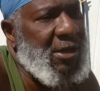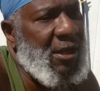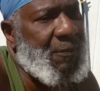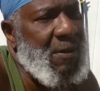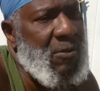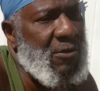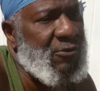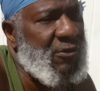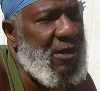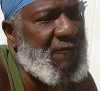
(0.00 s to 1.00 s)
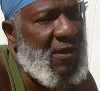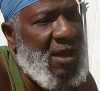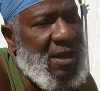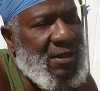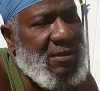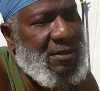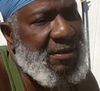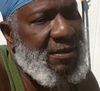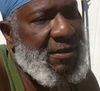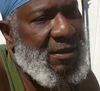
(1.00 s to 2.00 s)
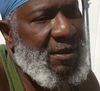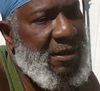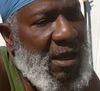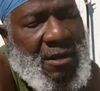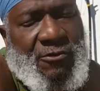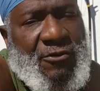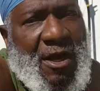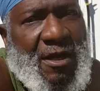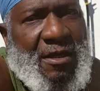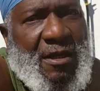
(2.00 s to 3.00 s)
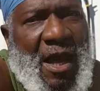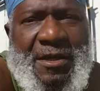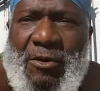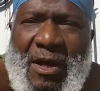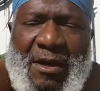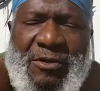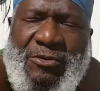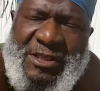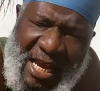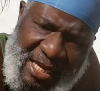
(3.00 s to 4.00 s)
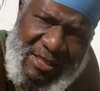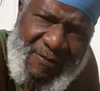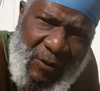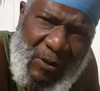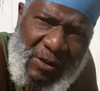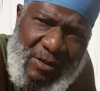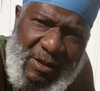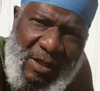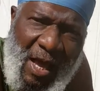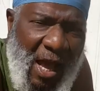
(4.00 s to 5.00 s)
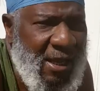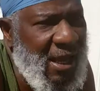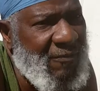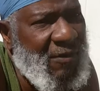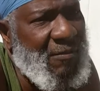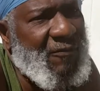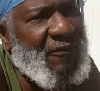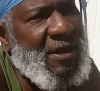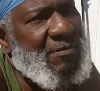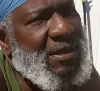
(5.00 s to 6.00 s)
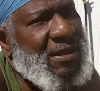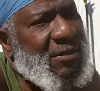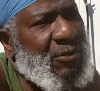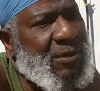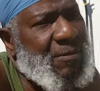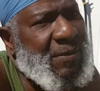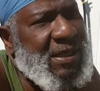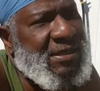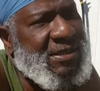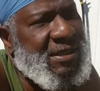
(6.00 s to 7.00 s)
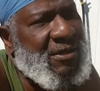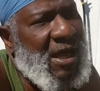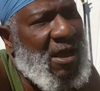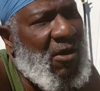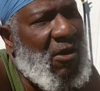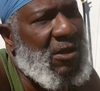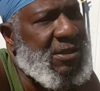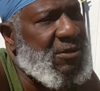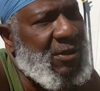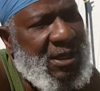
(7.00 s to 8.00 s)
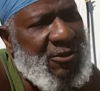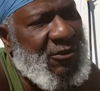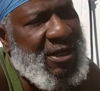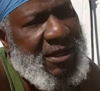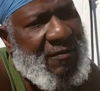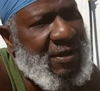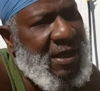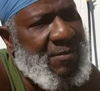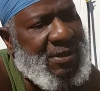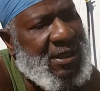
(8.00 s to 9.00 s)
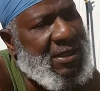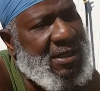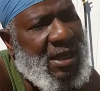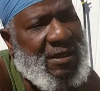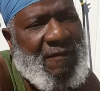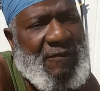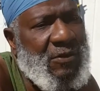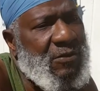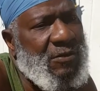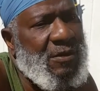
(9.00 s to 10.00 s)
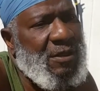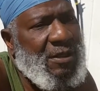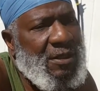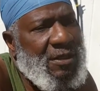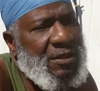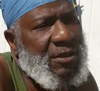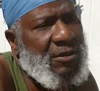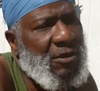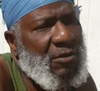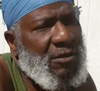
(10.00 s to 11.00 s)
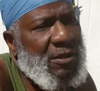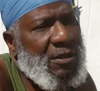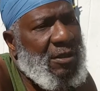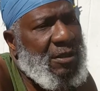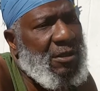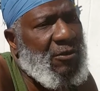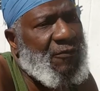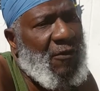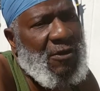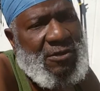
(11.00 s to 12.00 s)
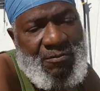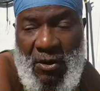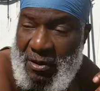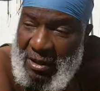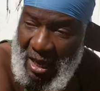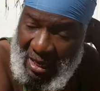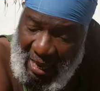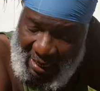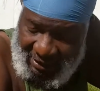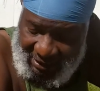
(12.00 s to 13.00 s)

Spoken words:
if people want to drink, fine. I don't drink. I don't have no taste for it. I came from a family that would be considered alcoholic, where they drank every day, but they didn't act the food. Mm-hmm. You know, as far as smoking, I